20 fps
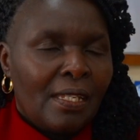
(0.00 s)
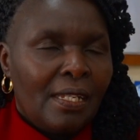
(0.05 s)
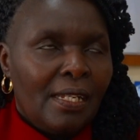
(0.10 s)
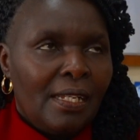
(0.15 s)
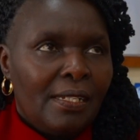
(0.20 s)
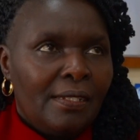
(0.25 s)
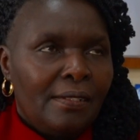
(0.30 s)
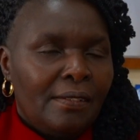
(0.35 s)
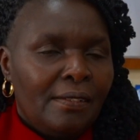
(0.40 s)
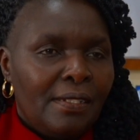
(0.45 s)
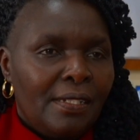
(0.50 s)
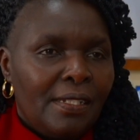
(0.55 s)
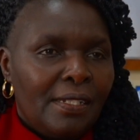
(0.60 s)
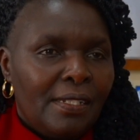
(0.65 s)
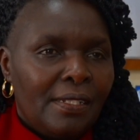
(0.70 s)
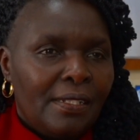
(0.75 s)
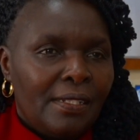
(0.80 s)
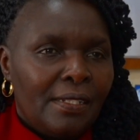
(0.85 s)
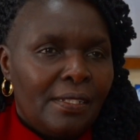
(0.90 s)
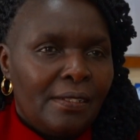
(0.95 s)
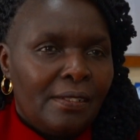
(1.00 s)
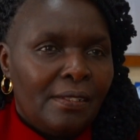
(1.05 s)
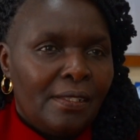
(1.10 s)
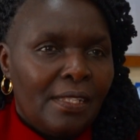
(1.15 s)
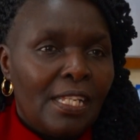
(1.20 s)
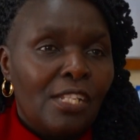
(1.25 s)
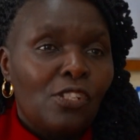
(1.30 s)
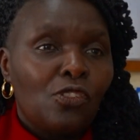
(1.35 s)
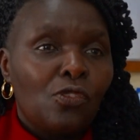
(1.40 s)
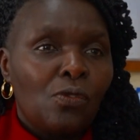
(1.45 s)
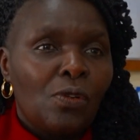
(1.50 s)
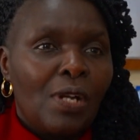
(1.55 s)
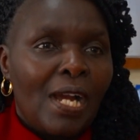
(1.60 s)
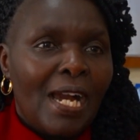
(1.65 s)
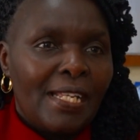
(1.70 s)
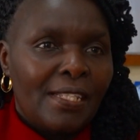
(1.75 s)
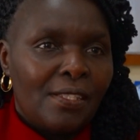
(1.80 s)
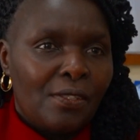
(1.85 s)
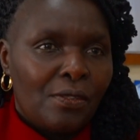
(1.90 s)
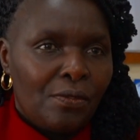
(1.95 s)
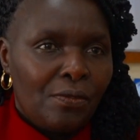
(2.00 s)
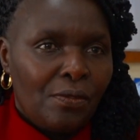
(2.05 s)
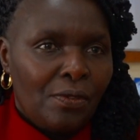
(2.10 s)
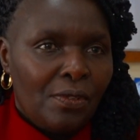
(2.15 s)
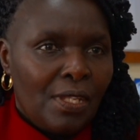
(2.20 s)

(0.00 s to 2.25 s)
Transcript: and uh, they took us through